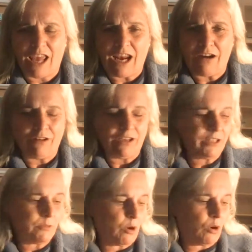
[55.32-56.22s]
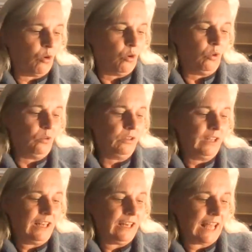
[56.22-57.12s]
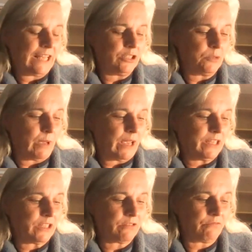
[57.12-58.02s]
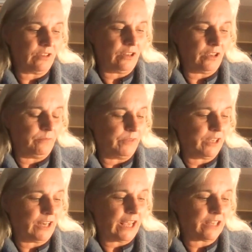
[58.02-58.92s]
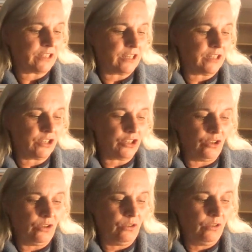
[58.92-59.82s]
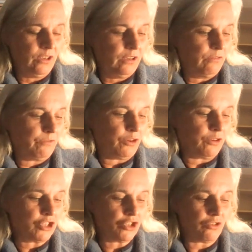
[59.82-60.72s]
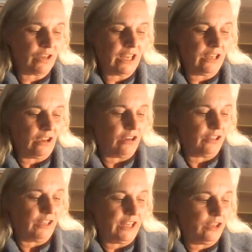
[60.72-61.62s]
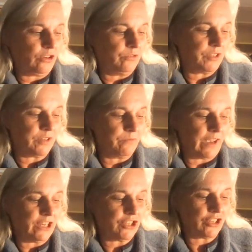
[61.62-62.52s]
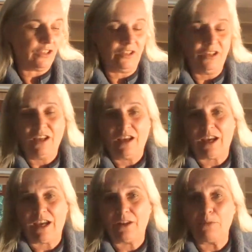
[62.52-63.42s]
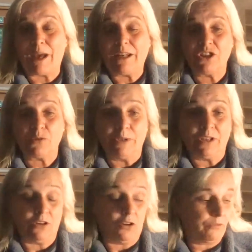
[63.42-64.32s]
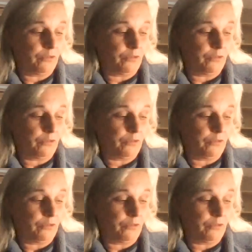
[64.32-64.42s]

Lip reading: areas, but all land-based, connected to forestry, gardening, conservation, and the management of